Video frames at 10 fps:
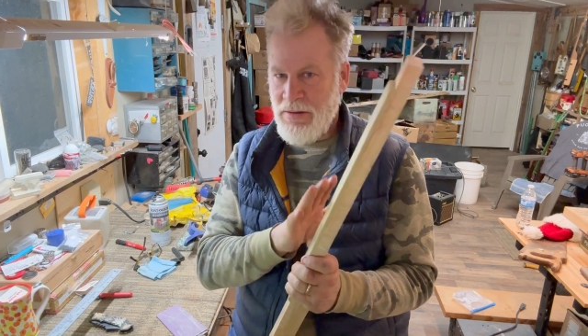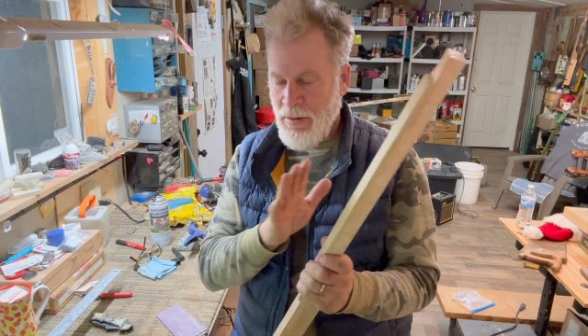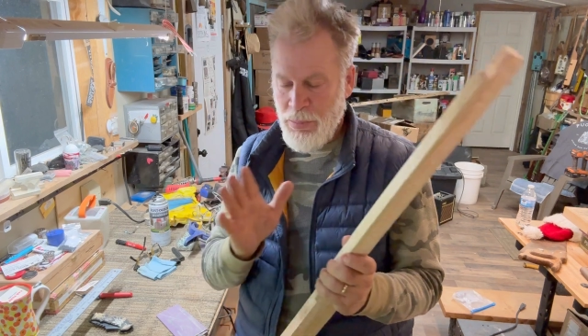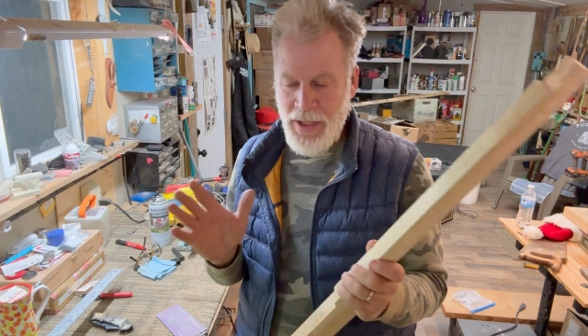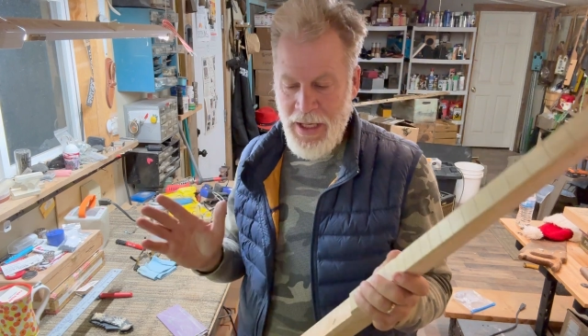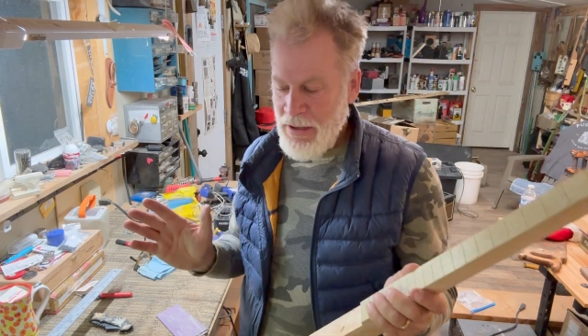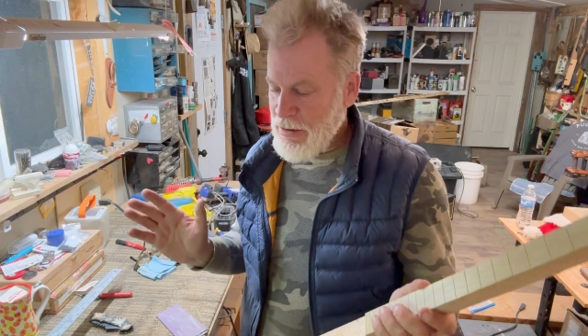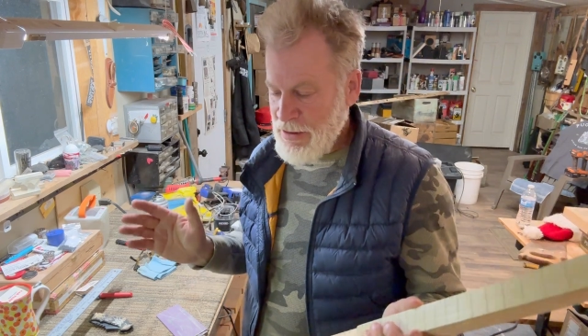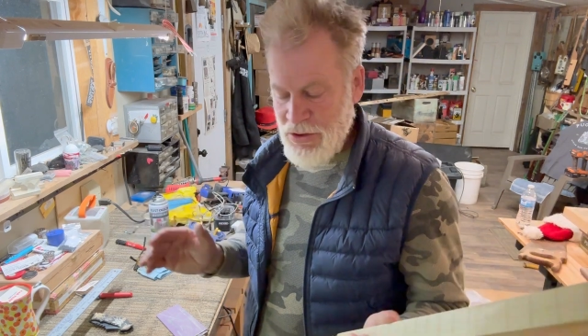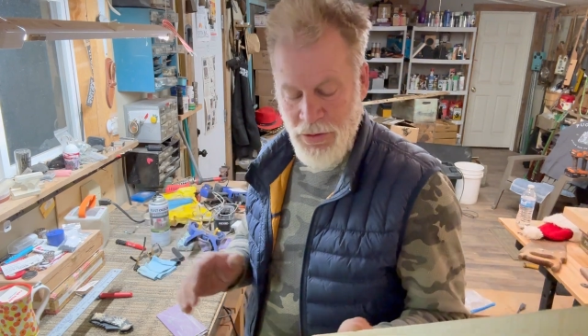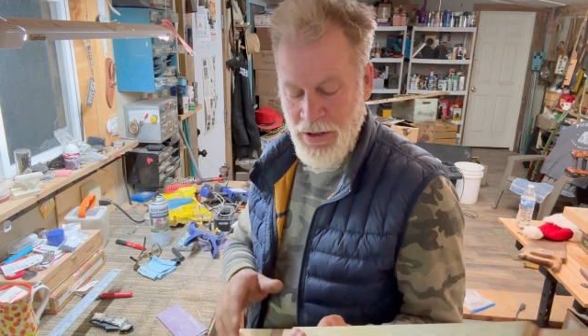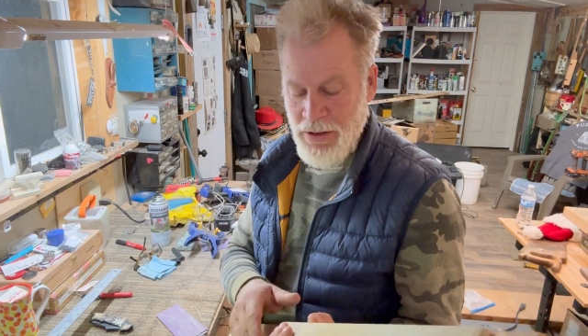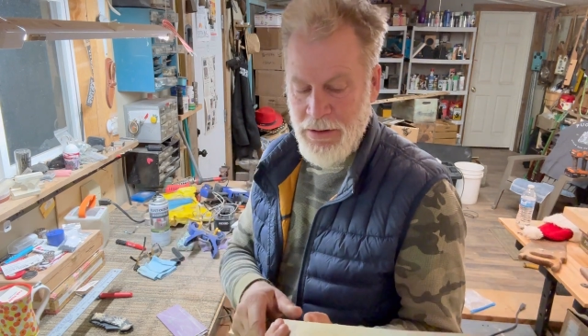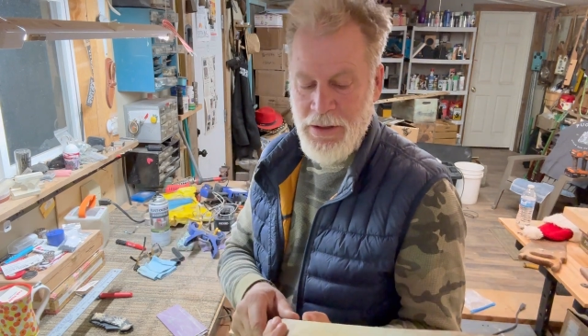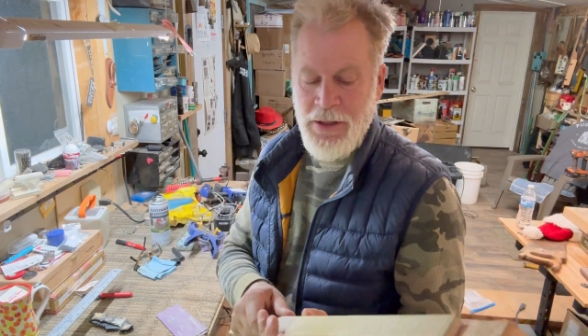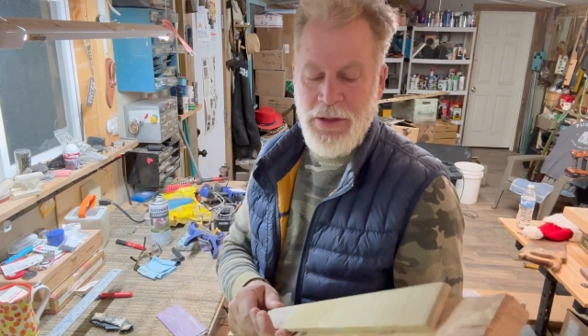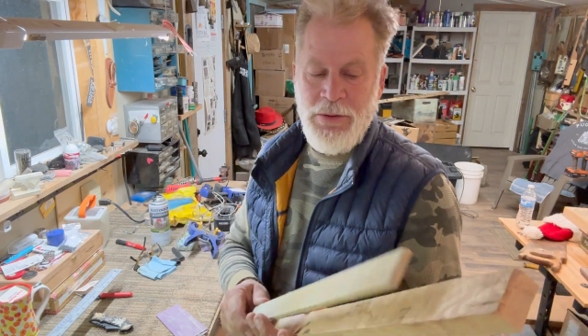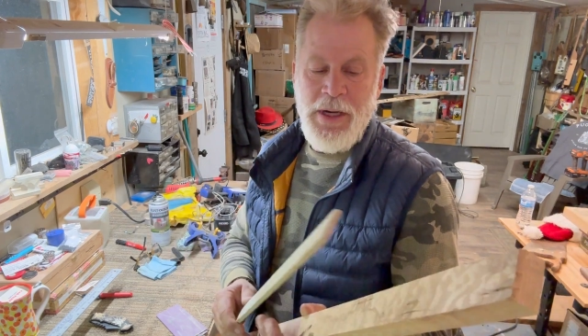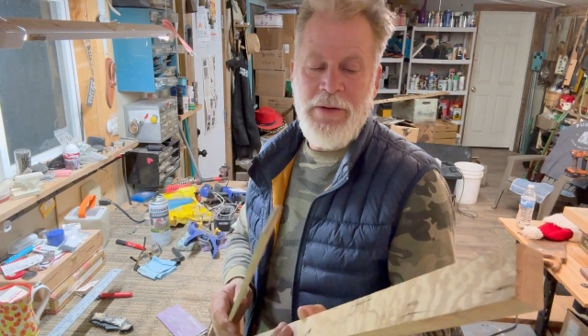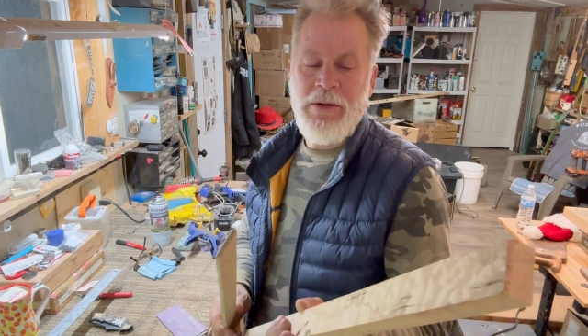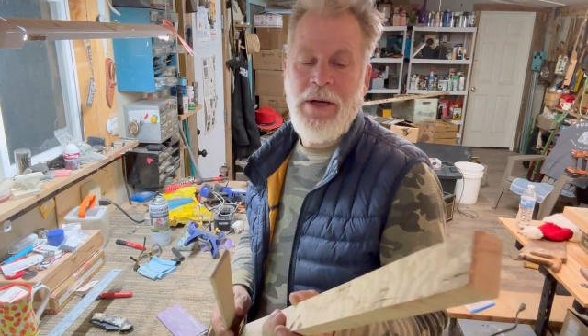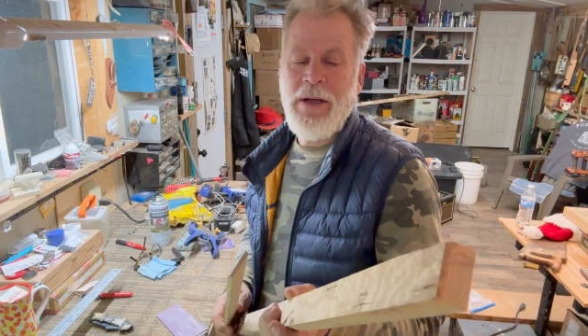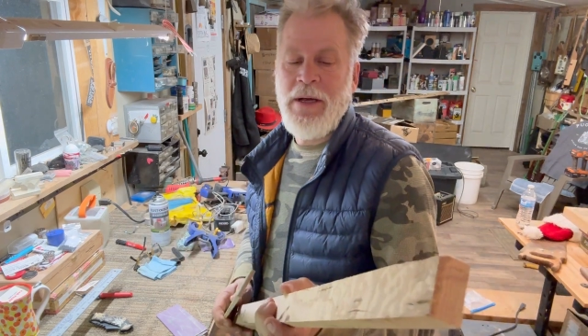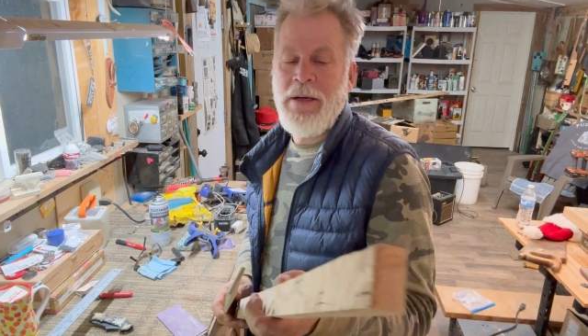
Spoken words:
a planer, a joiner, whatever.